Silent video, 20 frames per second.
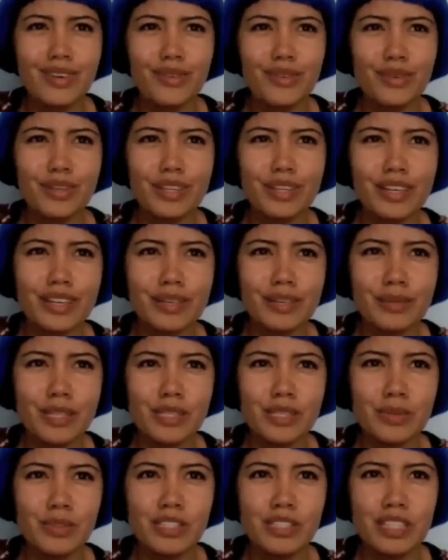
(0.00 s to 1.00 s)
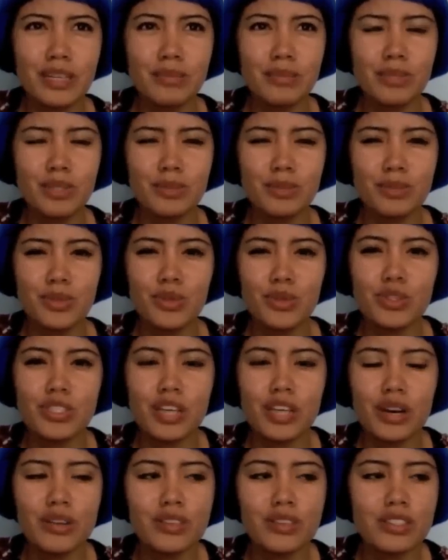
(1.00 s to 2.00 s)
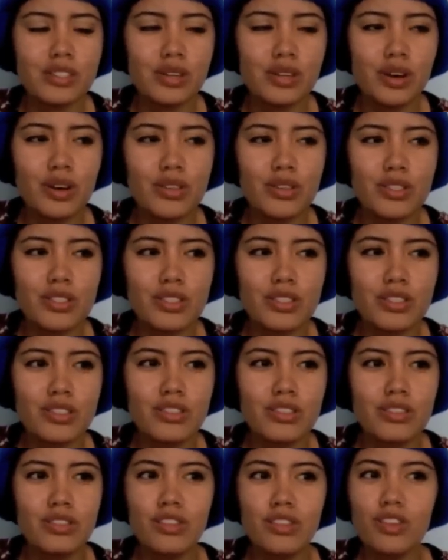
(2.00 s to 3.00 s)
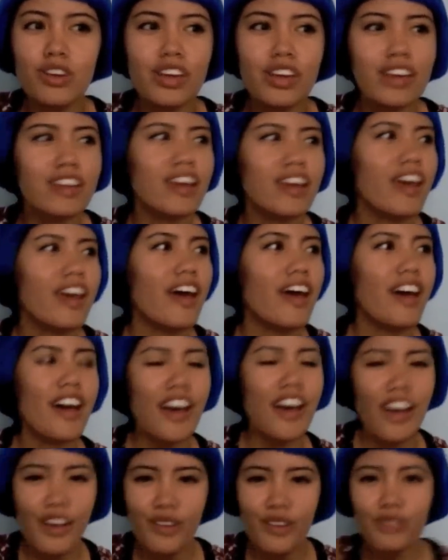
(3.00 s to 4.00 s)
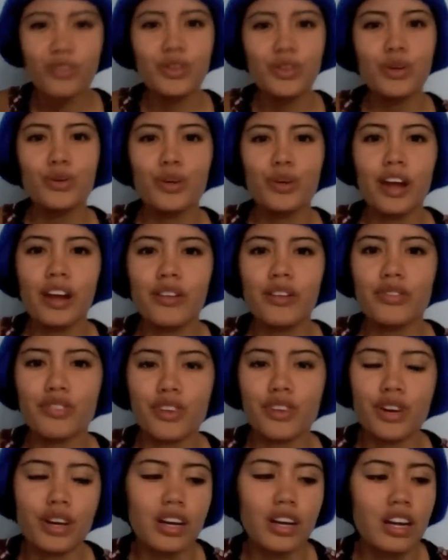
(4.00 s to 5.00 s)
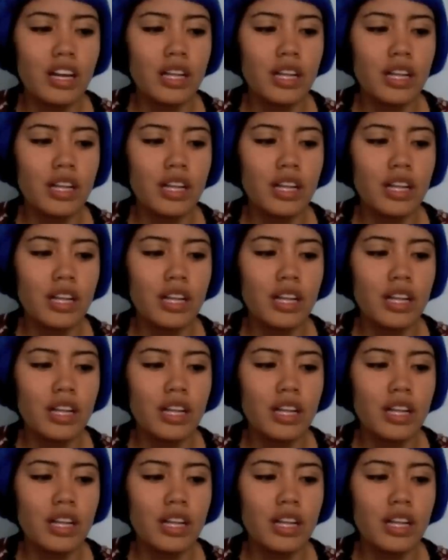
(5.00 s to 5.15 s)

where the heck am I supposed to get blue boots? I, so I was just looking everywhere for